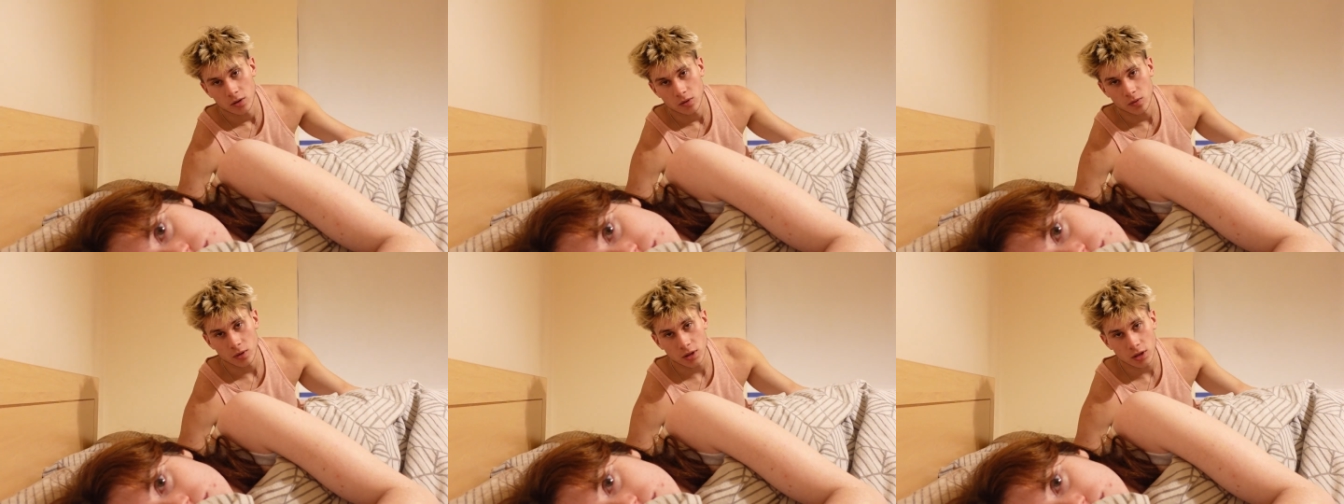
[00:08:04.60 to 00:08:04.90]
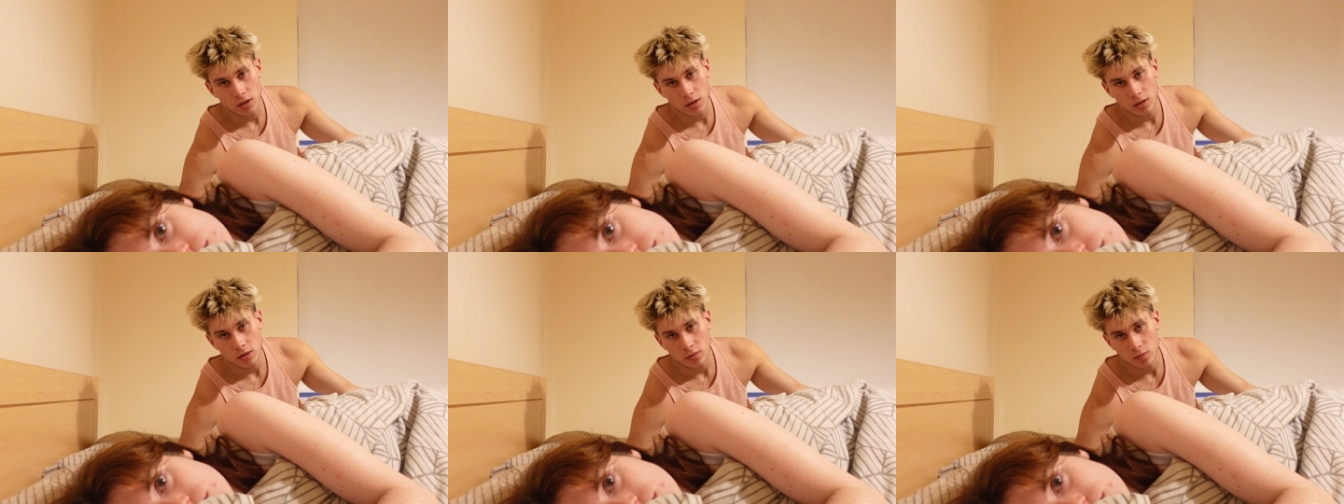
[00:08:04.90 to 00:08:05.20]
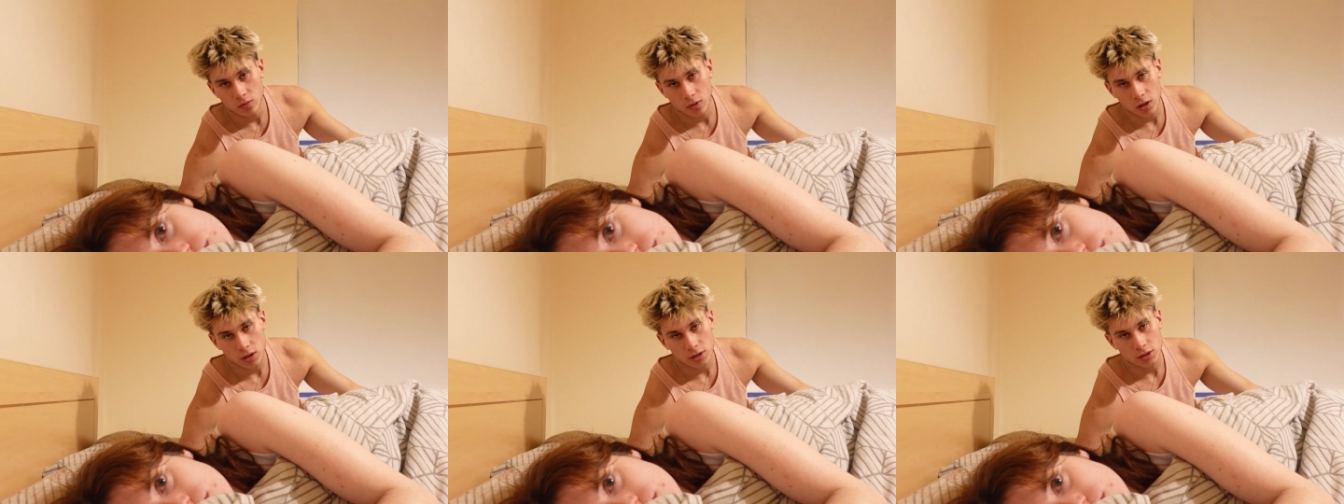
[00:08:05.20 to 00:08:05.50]
We
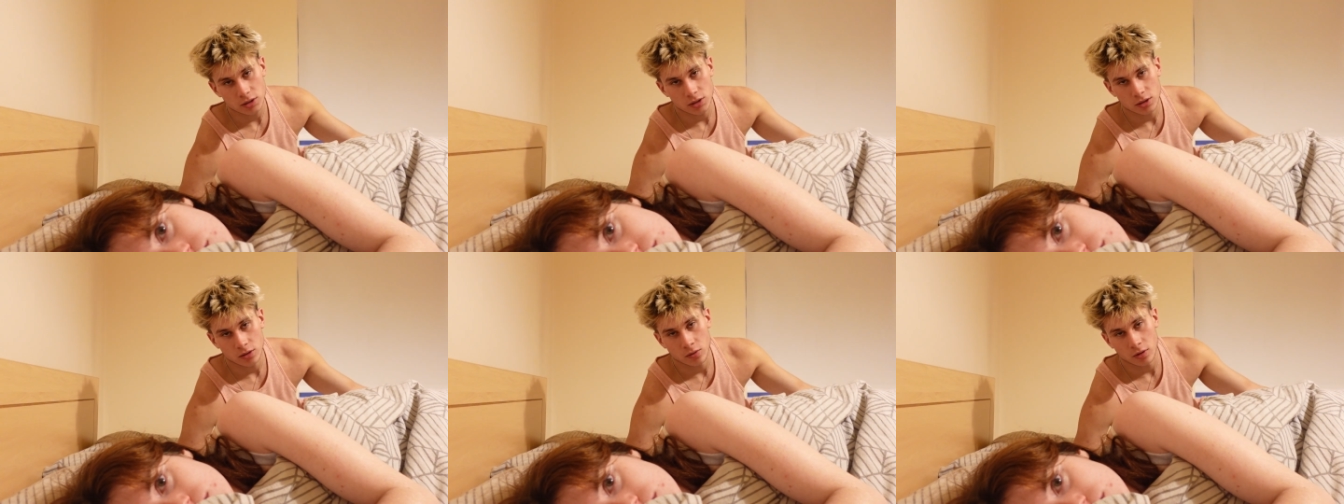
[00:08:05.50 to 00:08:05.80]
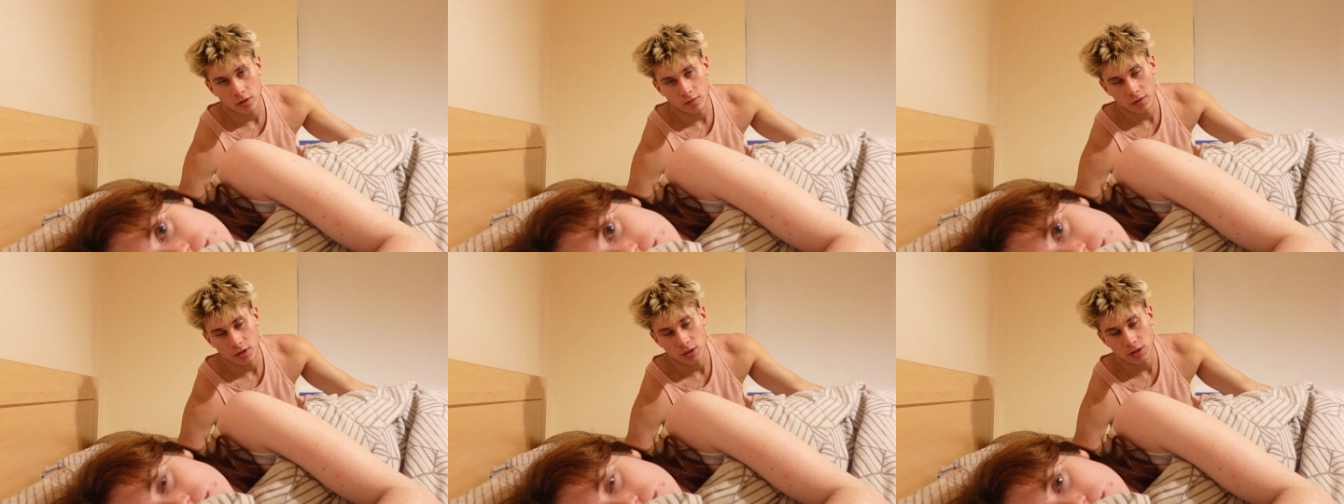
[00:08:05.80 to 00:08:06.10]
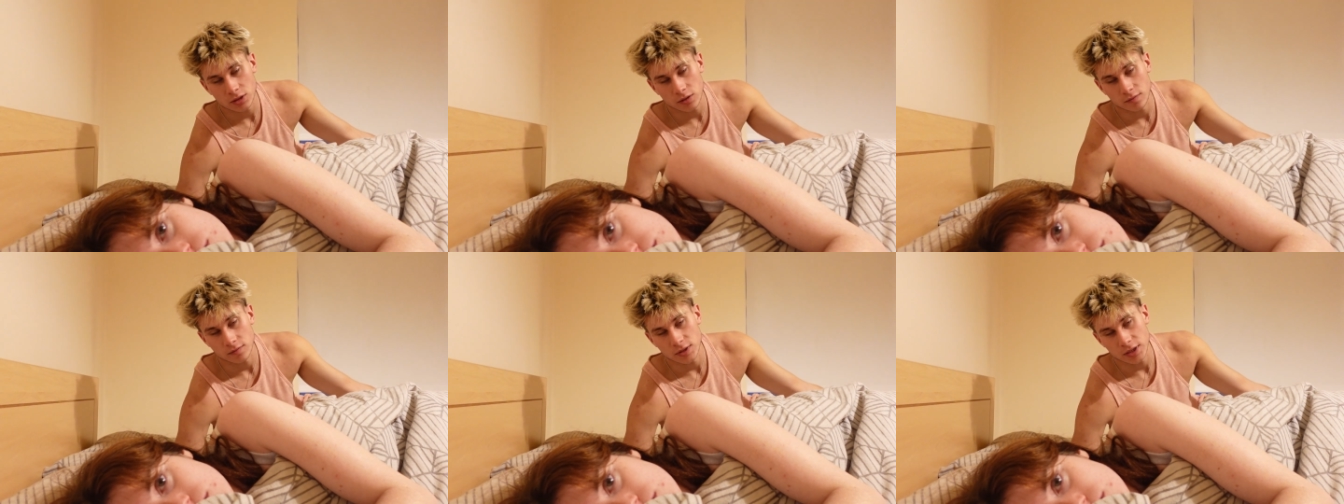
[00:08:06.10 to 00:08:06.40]
walked the
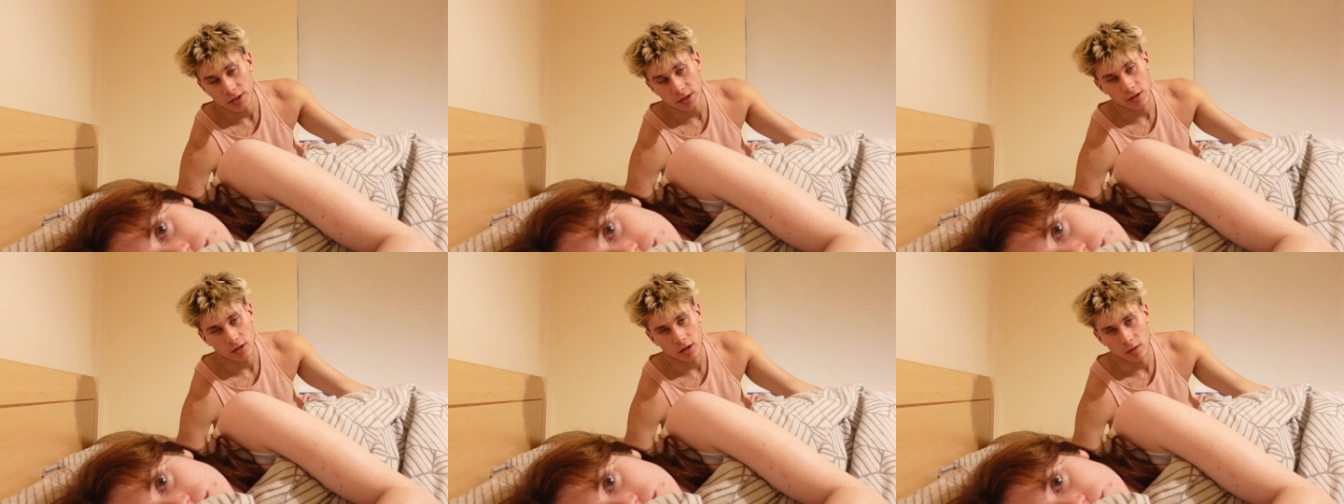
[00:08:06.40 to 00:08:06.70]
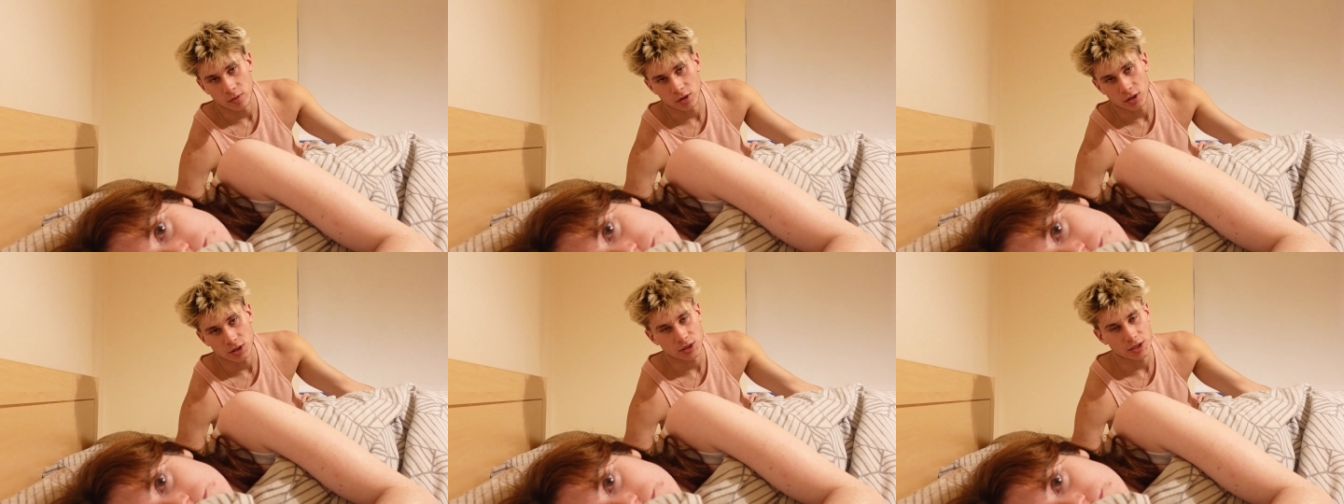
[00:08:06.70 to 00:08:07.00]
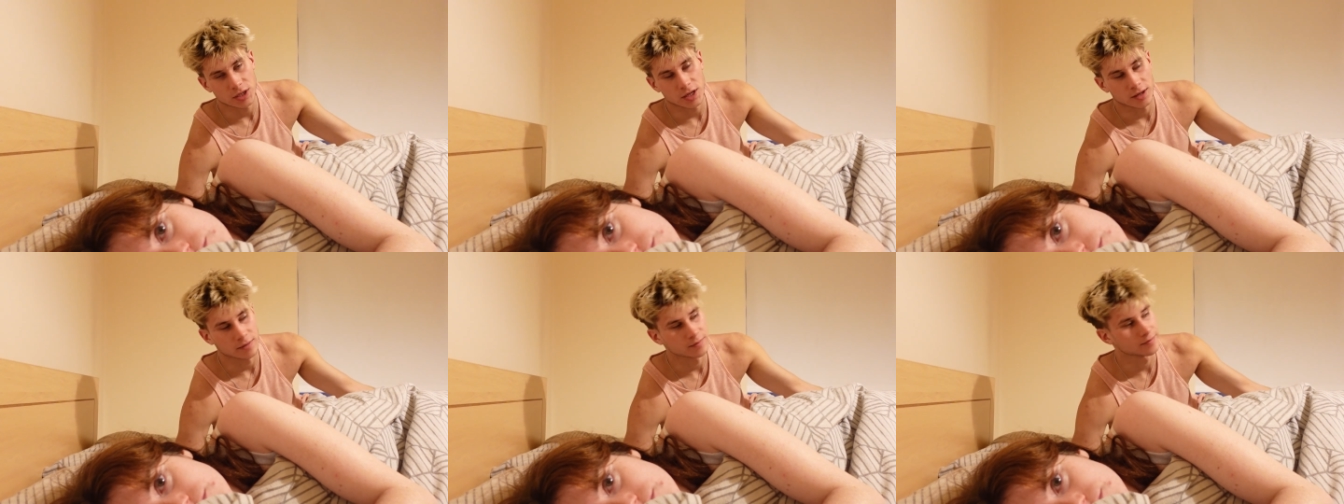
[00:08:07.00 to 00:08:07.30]
equivalent of 10 kilometers
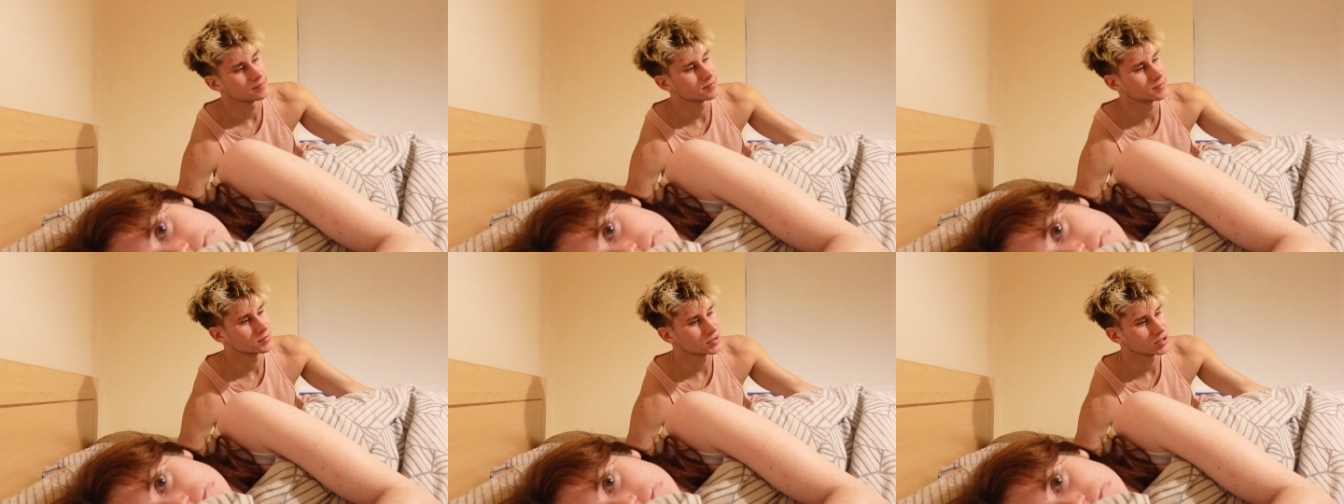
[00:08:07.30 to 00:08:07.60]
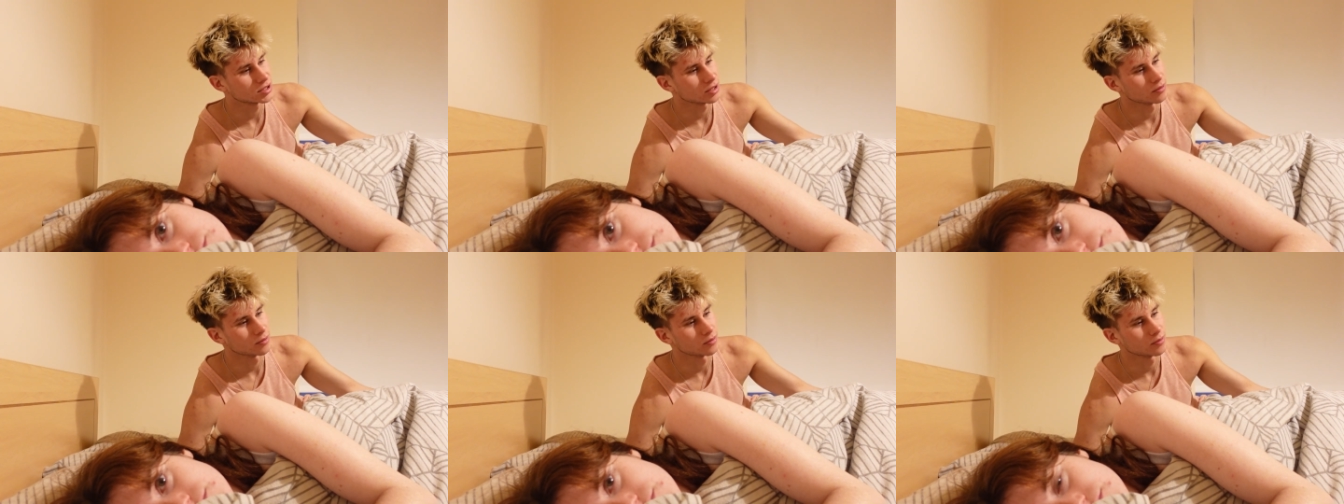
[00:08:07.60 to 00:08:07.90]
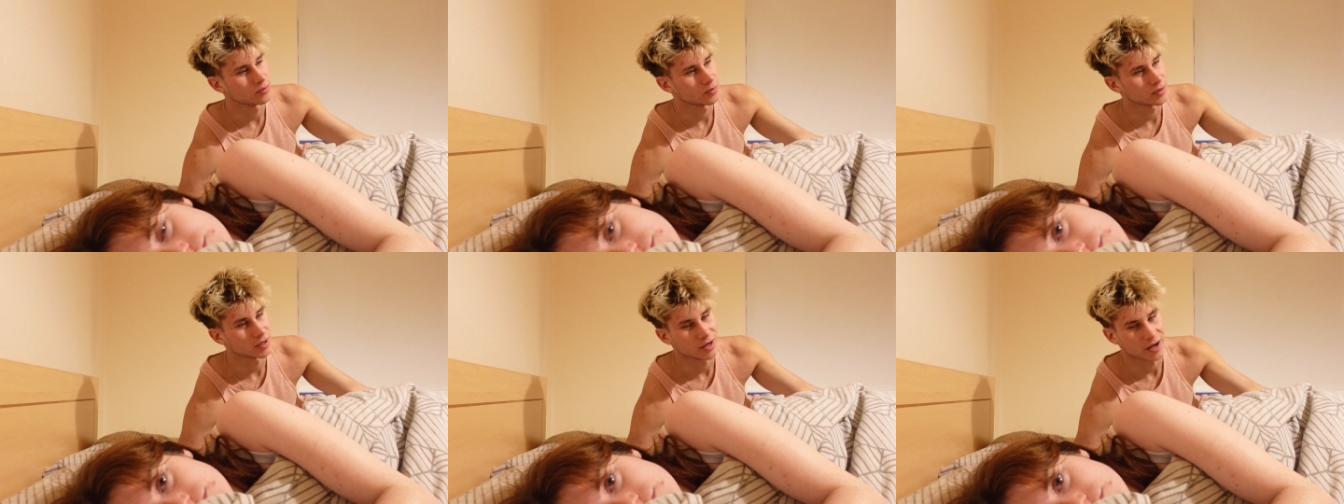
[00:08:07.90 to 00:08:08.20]
today, so
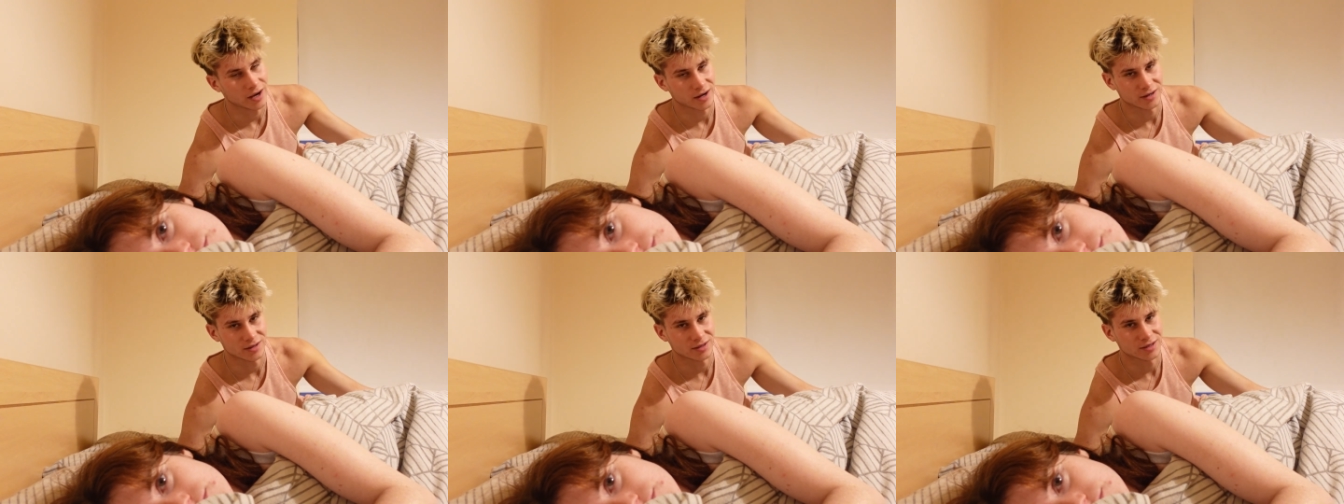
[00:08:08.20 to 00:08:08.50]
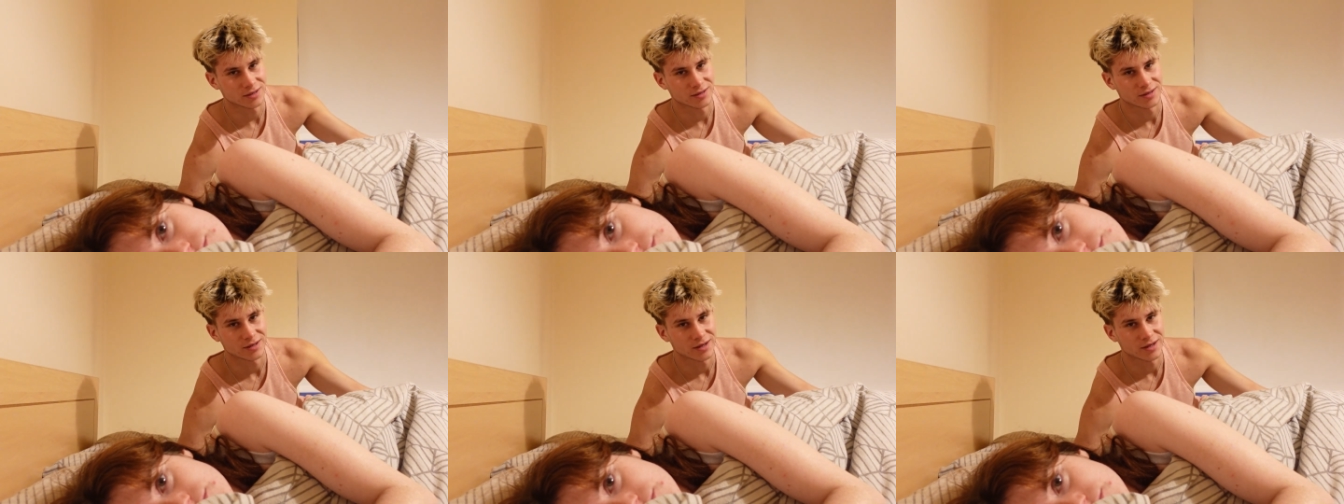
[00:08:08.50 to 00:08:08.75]
we're knackered.